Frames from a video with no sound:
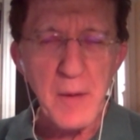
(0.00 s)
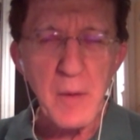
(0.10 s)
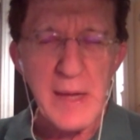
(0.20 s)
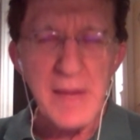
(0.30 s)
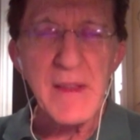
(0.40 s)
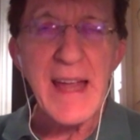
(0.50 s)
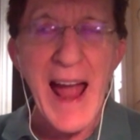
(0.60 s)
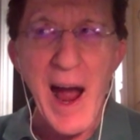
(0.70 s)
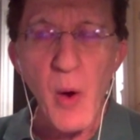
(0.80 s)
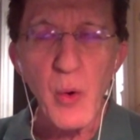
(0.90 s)
in the
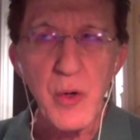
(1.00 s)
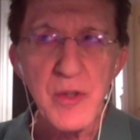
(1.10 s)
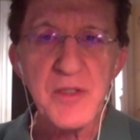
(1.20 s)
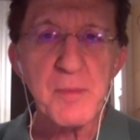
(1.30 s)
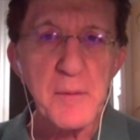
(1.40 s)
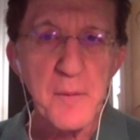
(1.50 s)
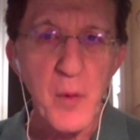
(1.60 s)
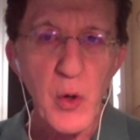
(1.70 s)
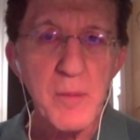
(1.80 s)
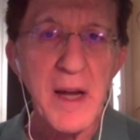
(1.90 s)
hours
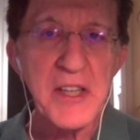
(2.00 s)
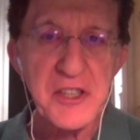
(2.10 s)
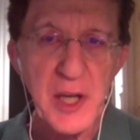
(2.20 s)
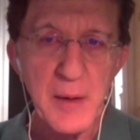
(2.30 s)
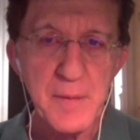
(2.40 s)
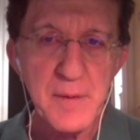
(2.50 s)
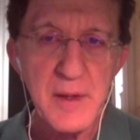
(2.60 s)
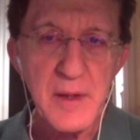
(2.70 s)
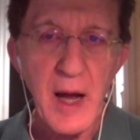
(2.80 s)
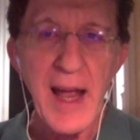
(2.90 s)
before my shift,
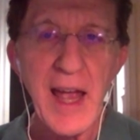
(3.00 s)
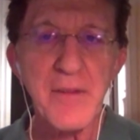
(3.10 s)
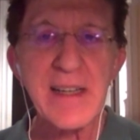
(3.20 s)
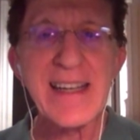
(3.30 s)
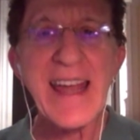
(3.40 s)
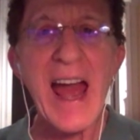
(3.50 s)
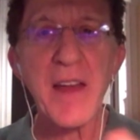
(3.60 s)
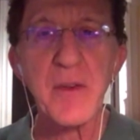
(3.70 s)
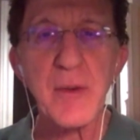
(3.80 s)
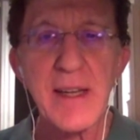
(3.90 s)
I have a
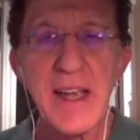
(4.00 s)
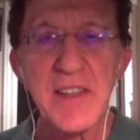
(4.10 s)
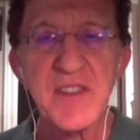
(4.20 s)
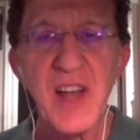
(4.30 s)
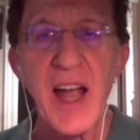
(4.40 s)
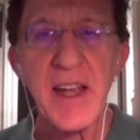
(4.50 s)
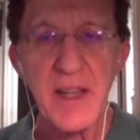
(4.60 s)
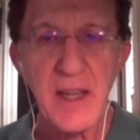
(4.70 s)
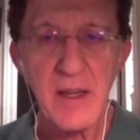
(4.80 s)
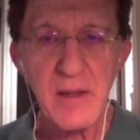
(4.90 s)
gathering
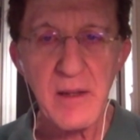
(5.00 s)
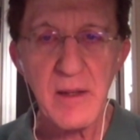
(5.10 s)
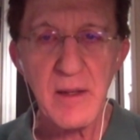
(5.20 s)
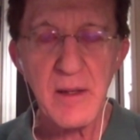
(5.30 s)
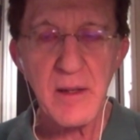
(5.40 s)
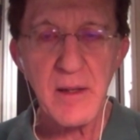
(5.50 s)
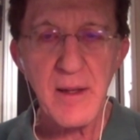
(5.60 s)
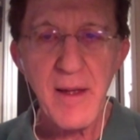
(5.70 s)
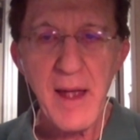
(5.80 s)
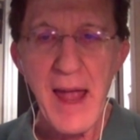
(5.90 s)
anxiety,
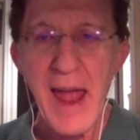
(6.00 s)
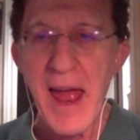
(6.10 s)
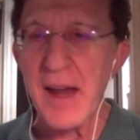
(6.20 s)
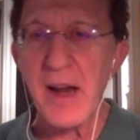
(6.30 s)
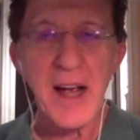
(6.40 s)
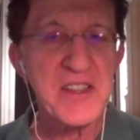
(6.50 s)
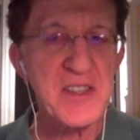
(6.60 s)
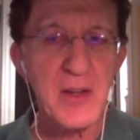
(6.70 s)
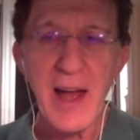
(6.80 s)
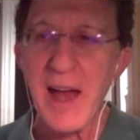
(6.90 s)
and I
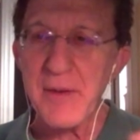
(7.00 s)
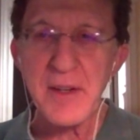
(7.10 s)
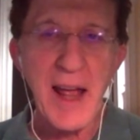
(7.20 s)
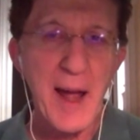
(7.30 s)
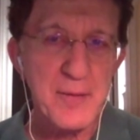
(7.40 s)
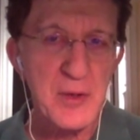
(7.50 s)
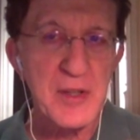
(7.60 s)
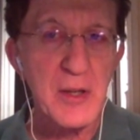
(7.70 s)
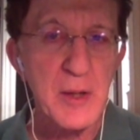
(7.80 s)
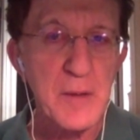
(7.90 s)
still have it after nearly